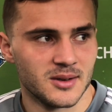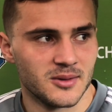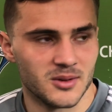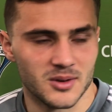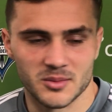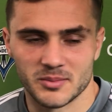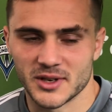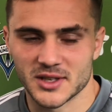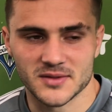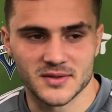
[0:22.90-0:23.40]

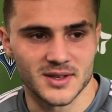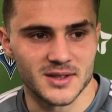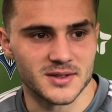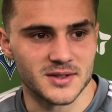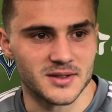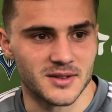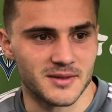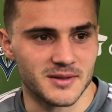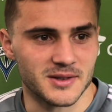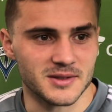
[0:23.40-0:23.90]
one of the best
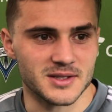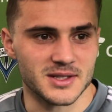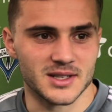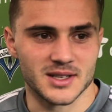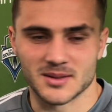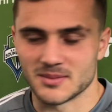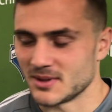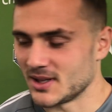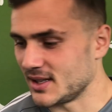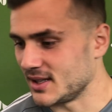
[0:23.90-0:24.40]
finishers I've ever seen.
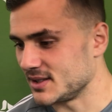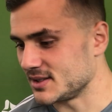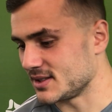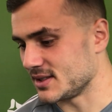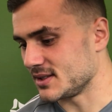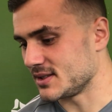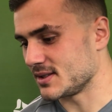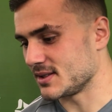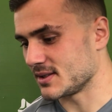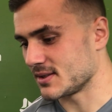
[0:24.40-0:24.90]
And it's
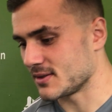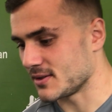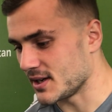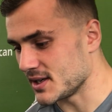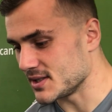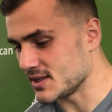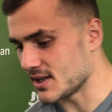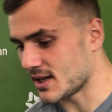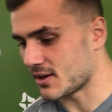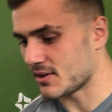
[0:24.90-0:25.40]
it's
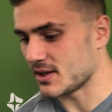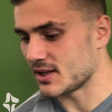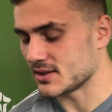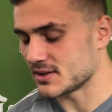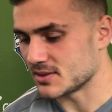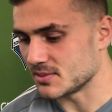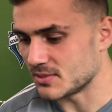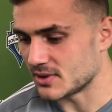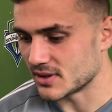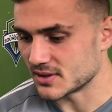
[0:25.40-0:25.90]
crazy how he
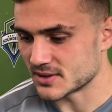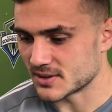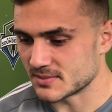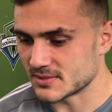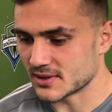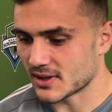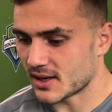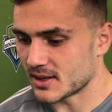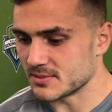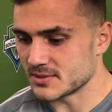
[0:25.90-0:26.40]
hits the ball
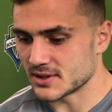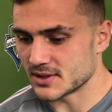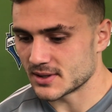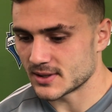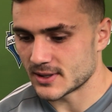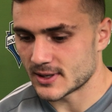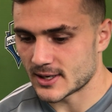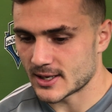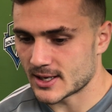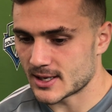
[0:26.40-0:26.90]
sometimes, and
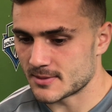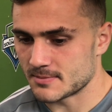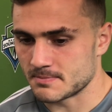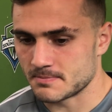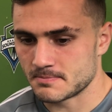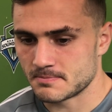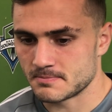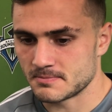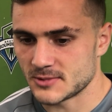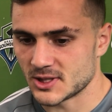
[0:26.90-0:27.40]
um,
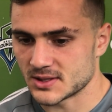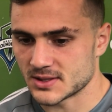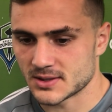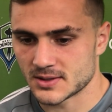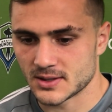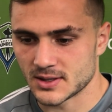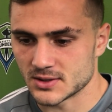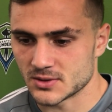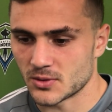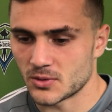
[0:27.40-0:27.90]
just
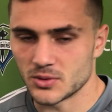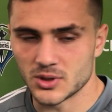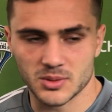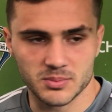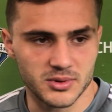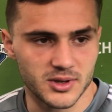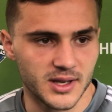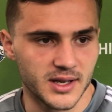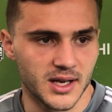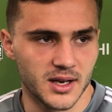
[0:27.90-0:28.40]
his hold
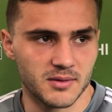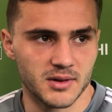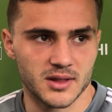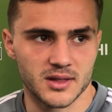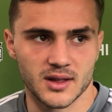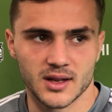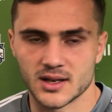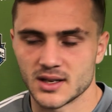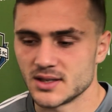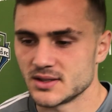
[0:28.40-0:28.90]
up play,
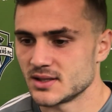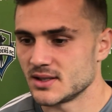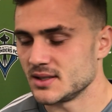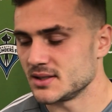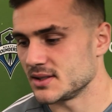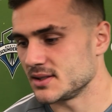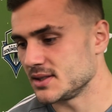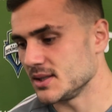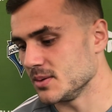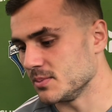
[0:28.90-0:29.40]
everything. He's a,
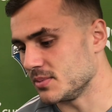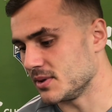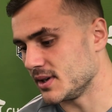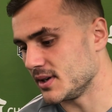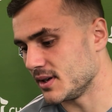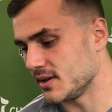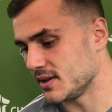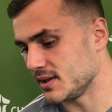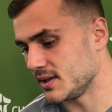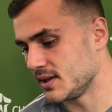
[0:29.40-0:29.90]
he's a team
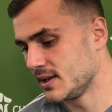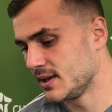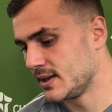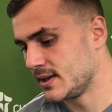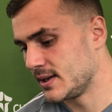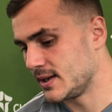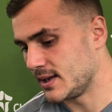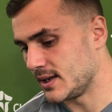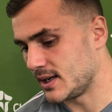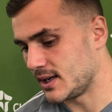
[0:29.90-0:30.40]
player, and
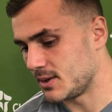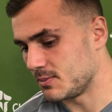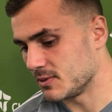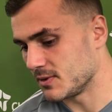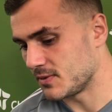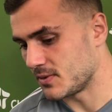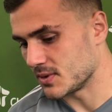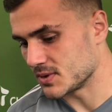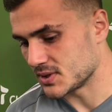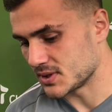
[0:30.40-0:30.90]
um, we're
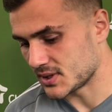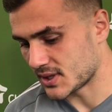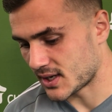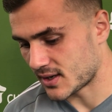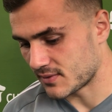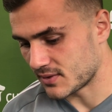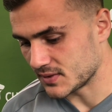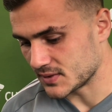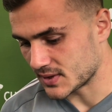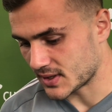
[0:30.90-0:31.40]
fortunate to
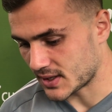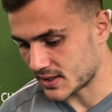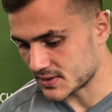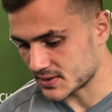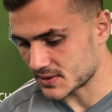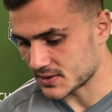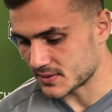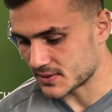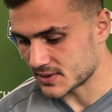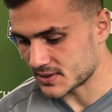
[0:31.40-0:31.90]
have those guys.
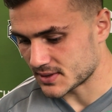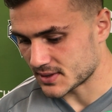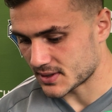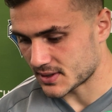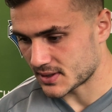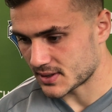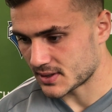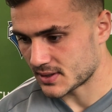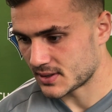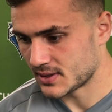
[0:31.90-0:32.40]
So it's
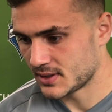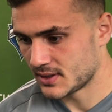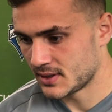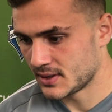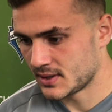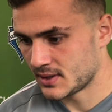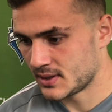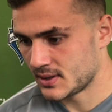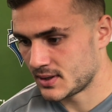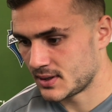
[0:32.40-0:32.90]
uh,
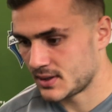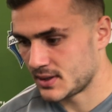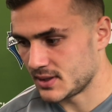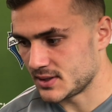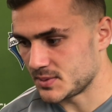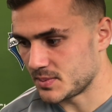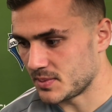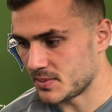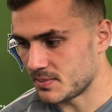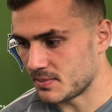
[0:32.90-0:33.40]
a,
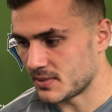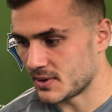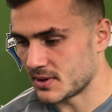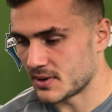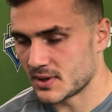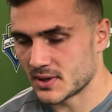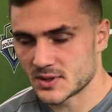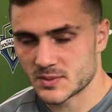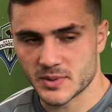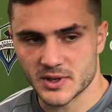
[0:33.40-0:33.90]
it's
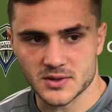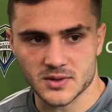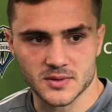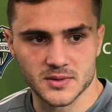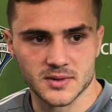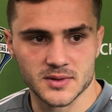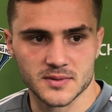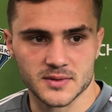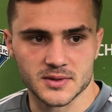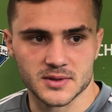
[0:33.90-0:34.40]
a special
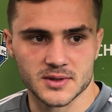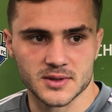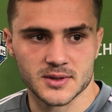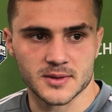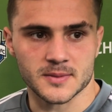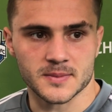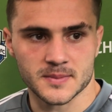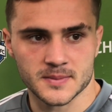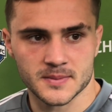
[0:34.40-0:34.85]
group for sure.